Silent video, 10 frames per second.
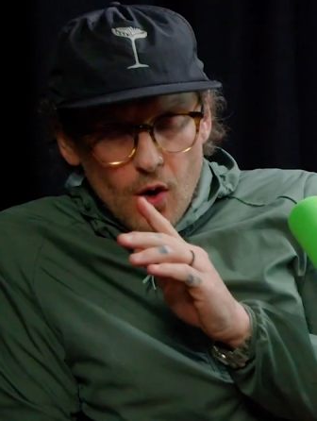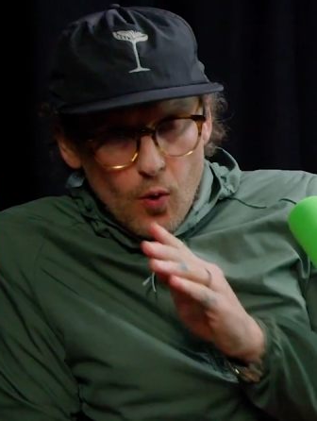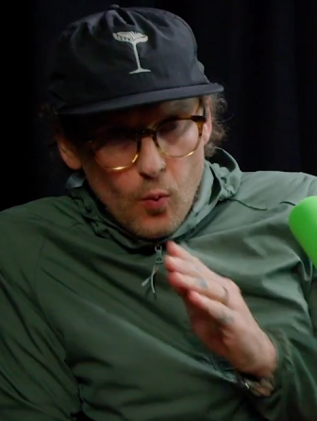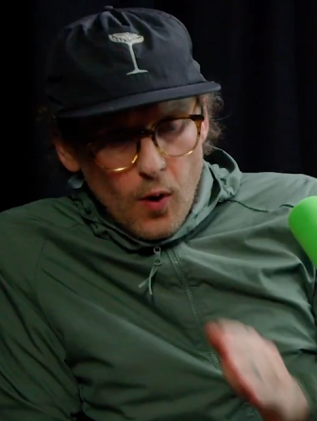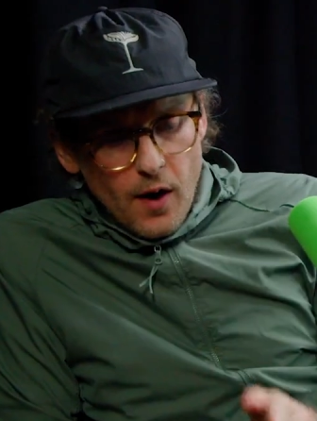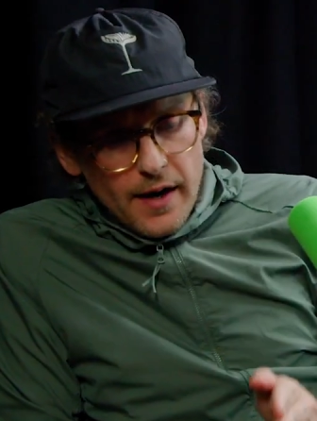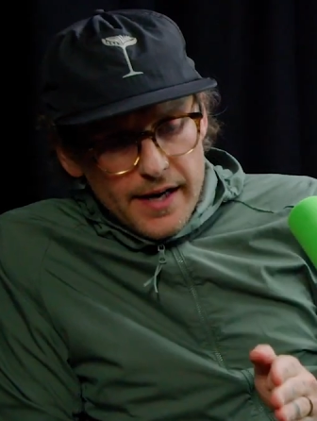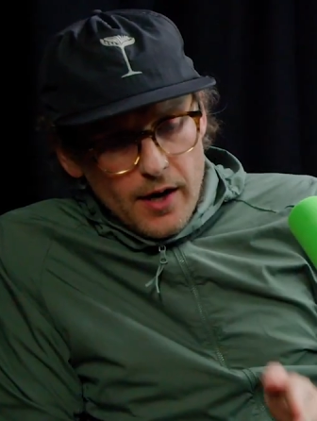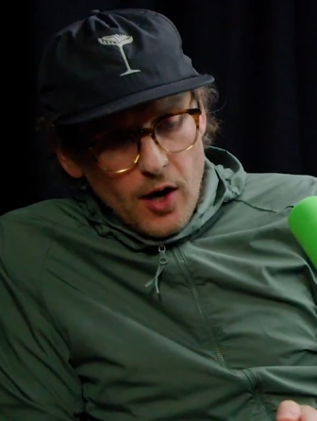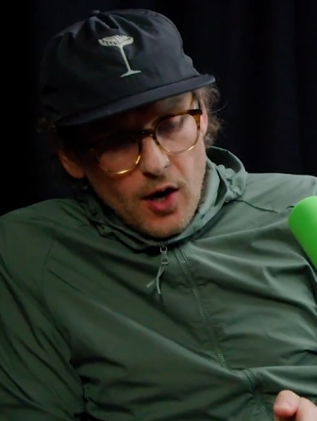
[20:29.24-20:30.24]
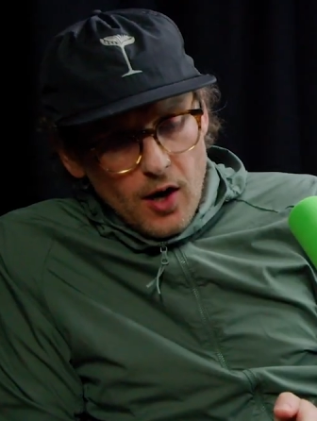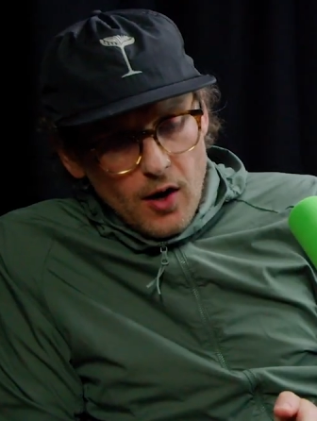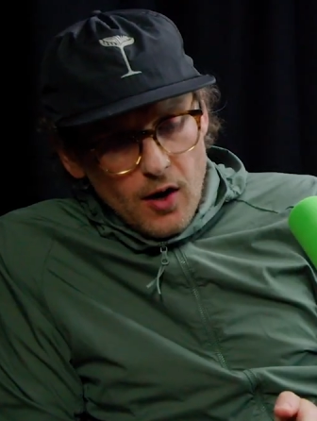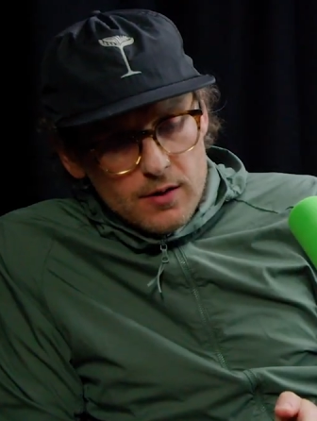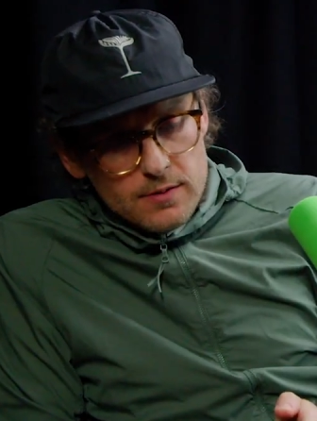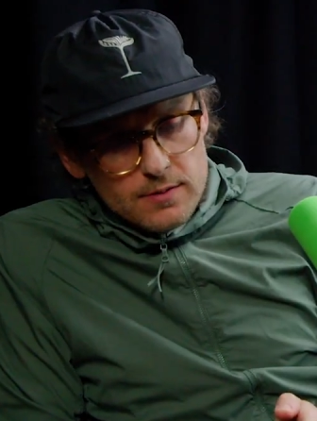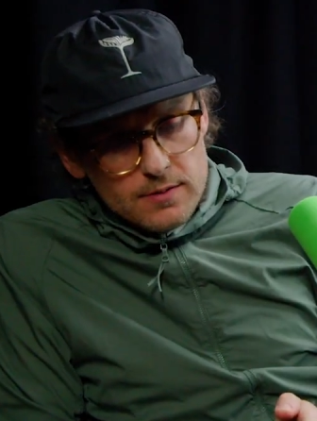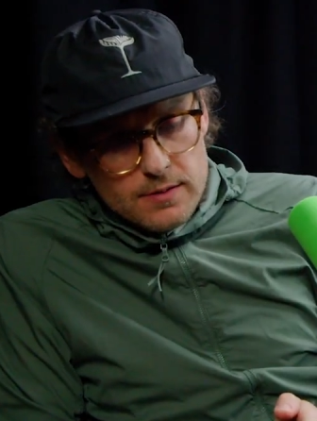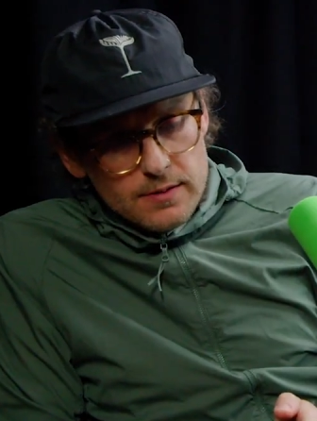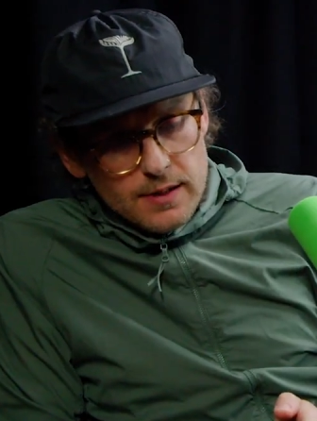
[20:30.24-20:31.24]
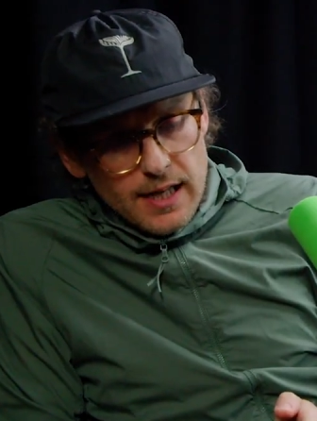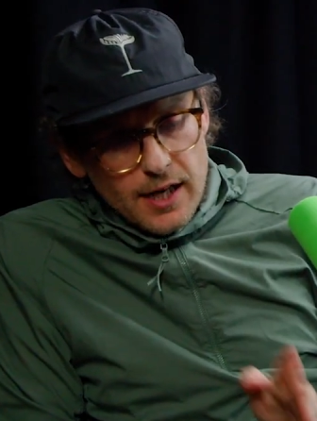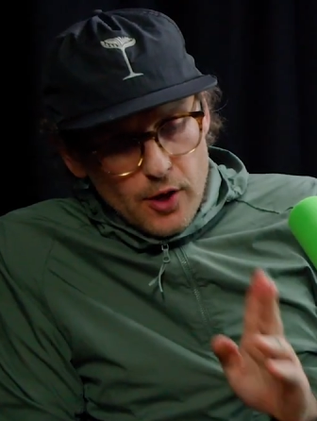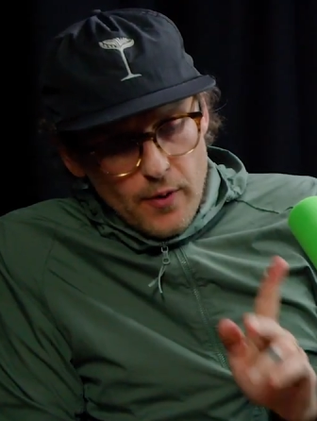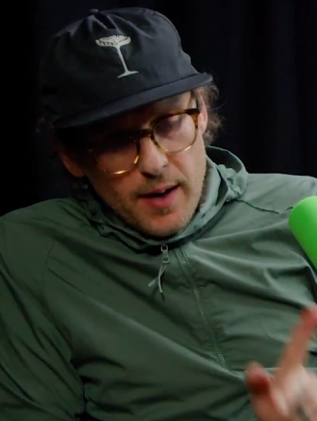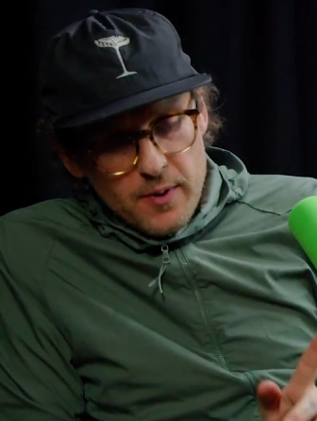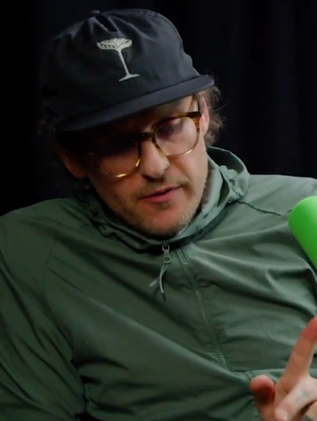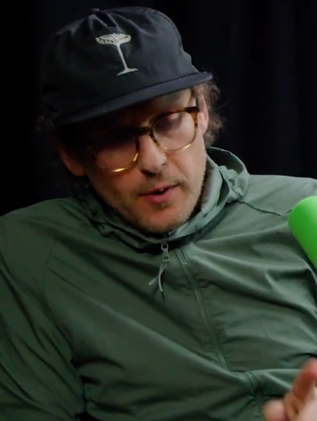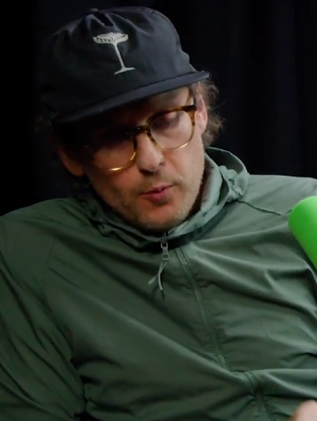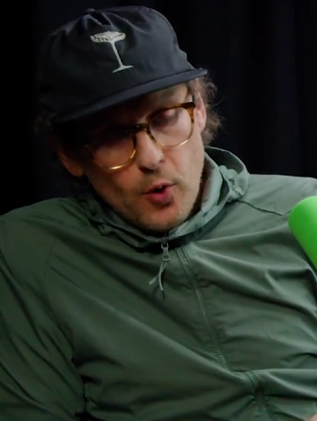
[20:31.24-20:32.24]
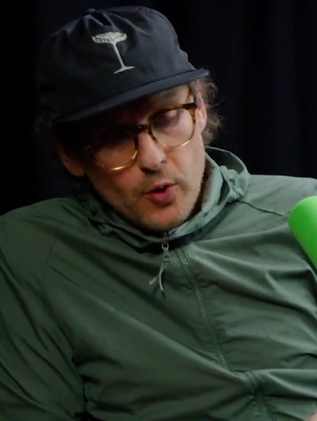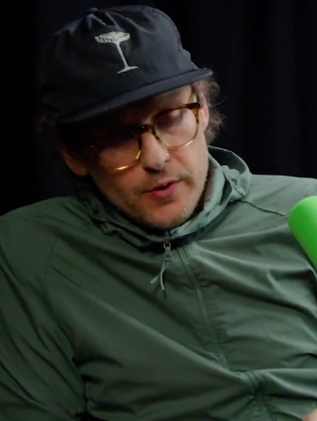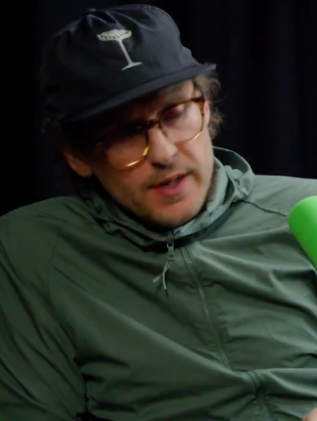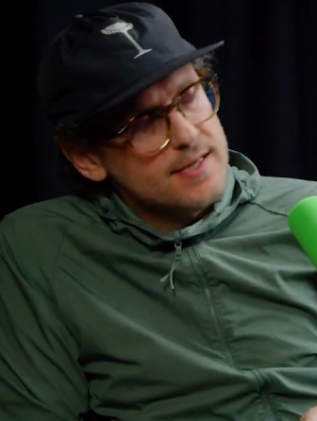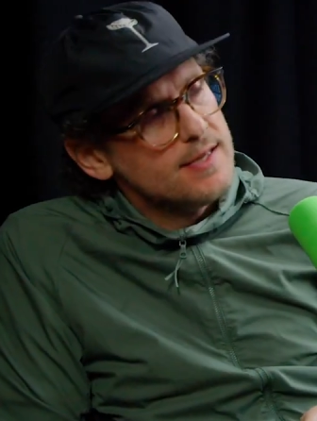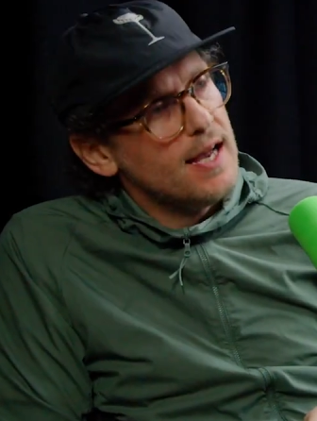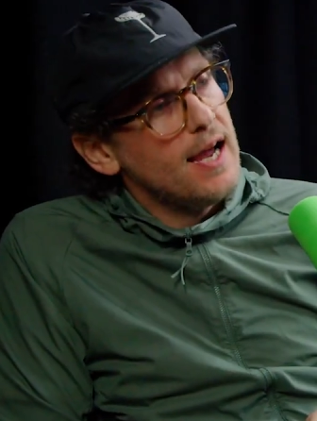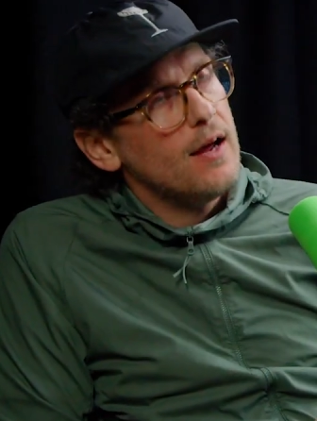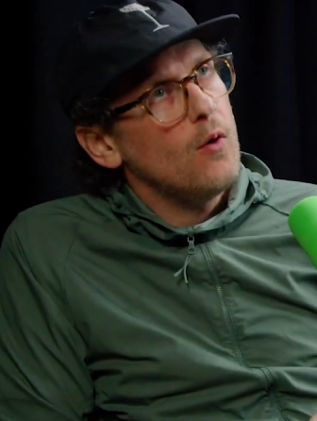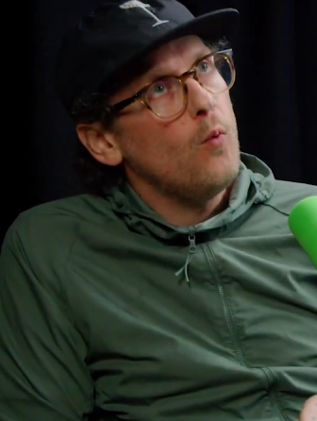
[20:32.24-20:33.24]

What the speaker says: Why are, and correct me if I'm wrong on this stat,